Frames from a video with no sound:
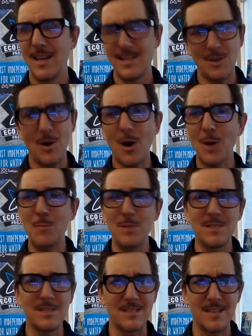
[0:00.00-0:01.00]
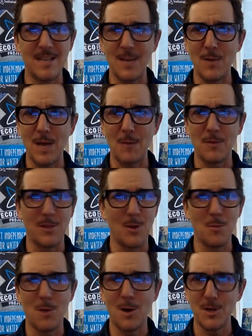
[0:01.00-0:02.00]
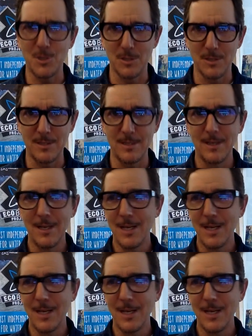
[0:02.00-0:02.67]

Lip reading: It's a hard business anyway with low margins.